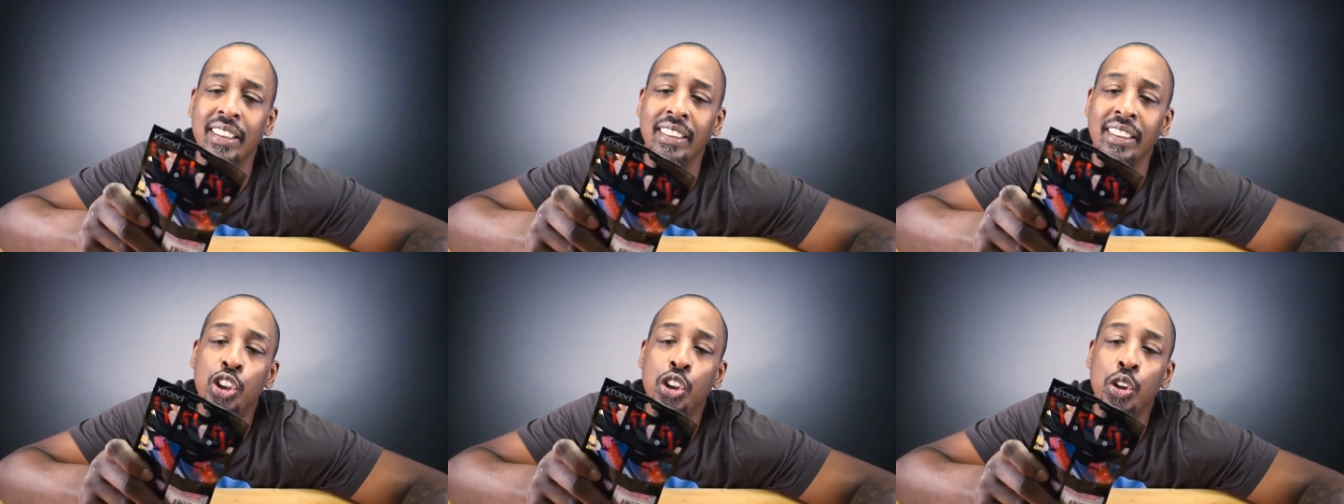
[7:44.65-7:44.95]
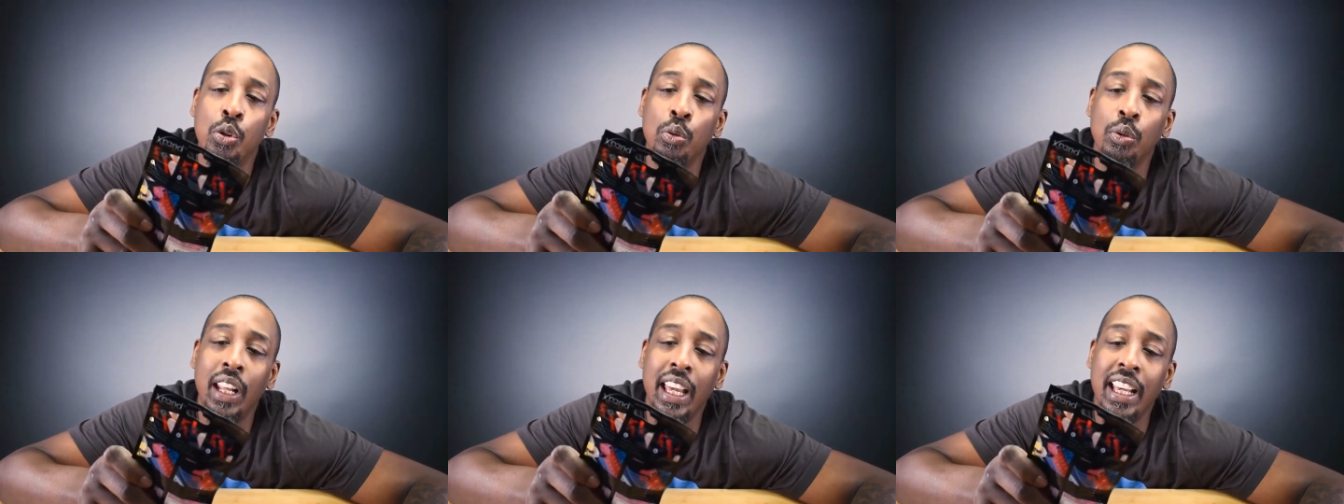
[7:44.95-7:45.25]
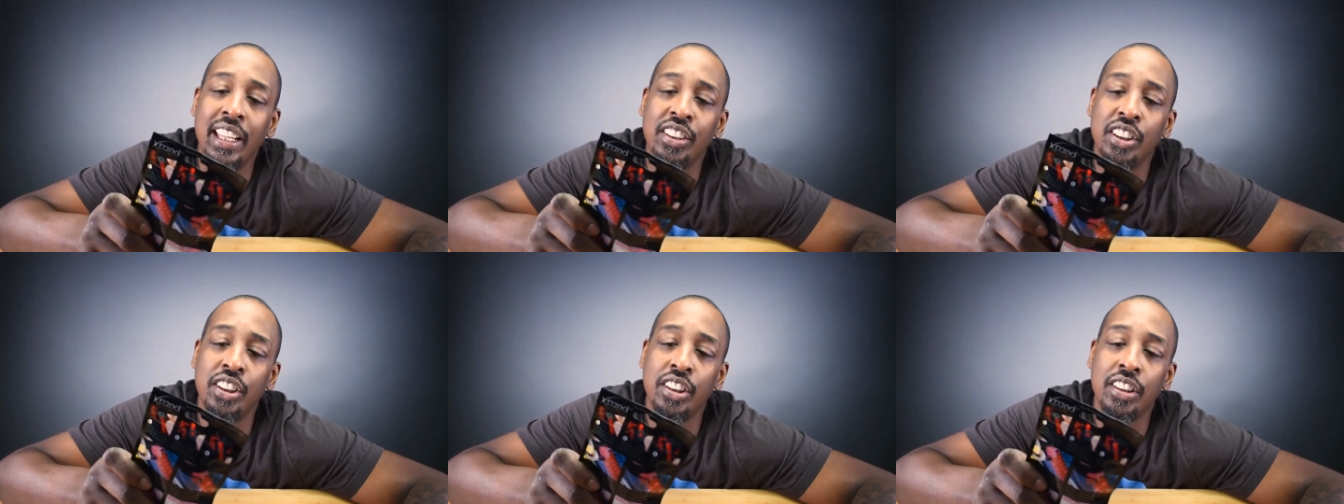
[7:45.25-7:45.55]

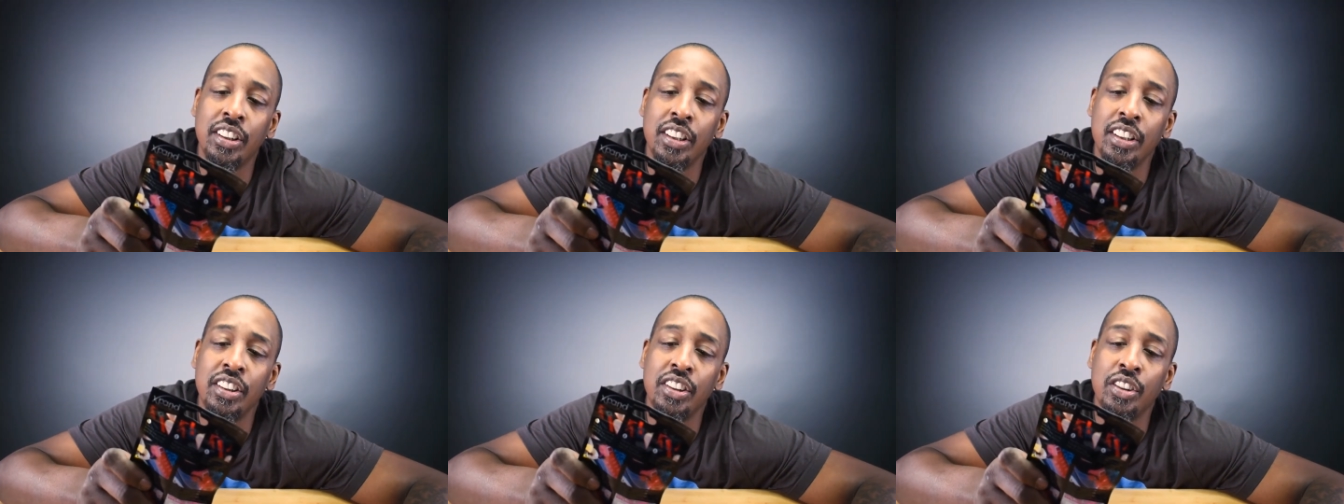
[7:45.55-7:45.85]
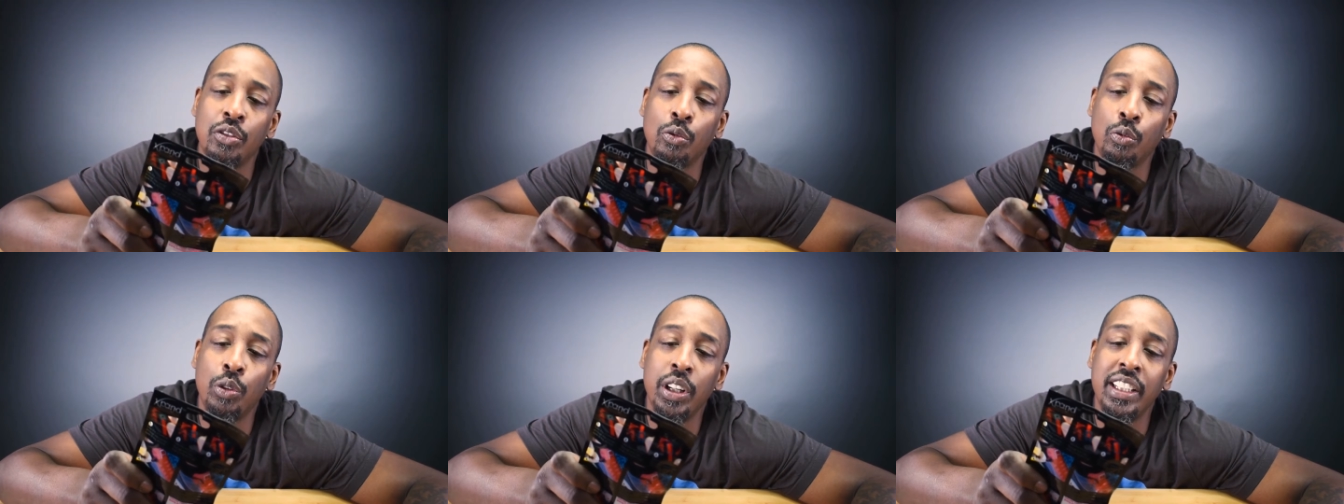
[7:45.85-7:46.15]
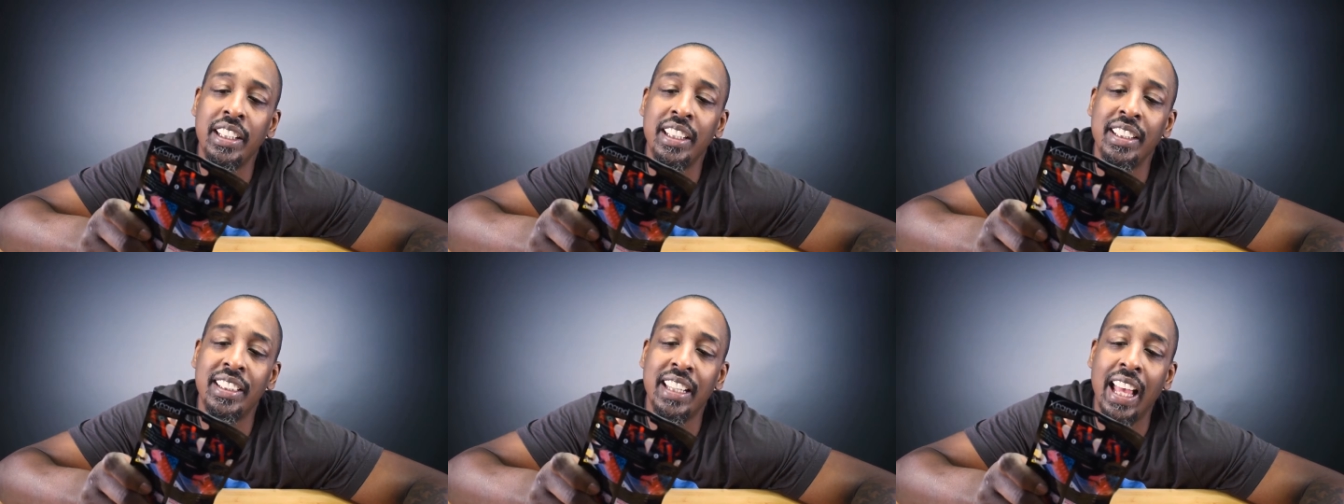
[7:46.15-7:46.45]
Shoelaces
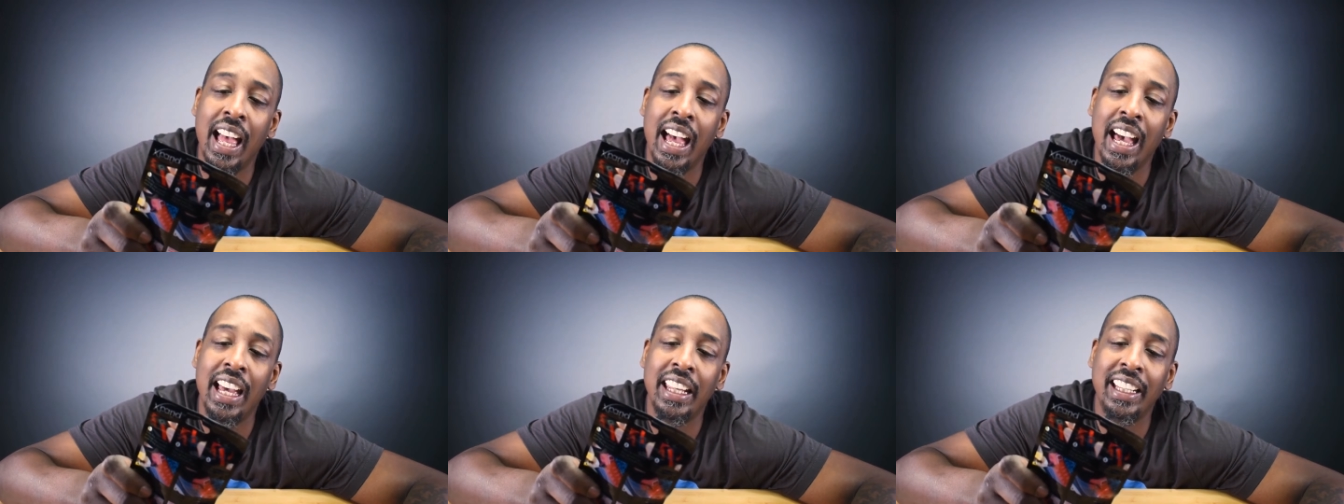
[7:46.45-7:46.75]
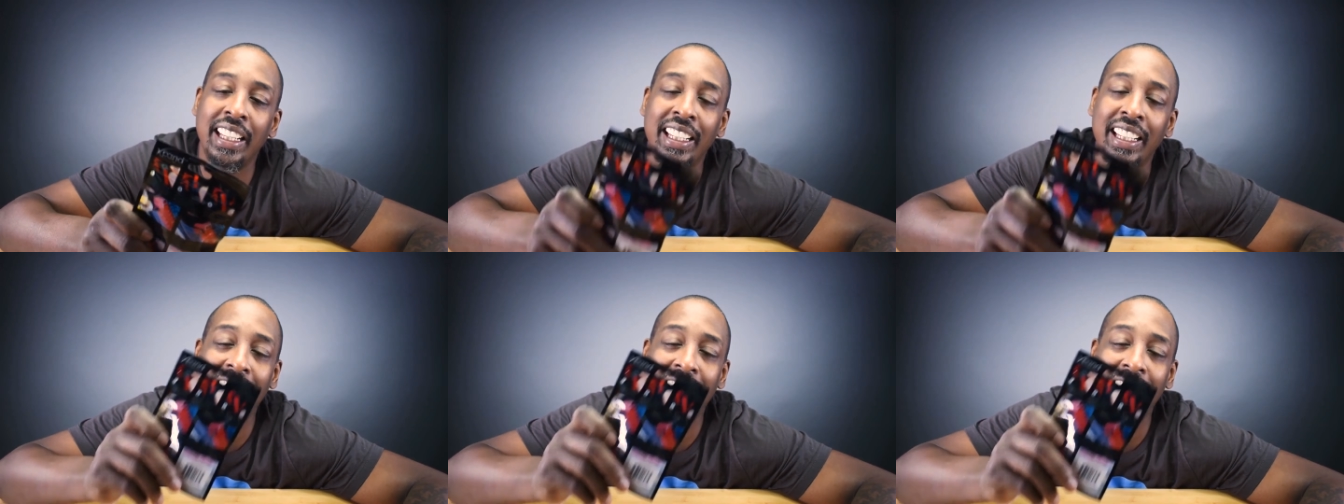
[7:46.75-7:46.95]
redesign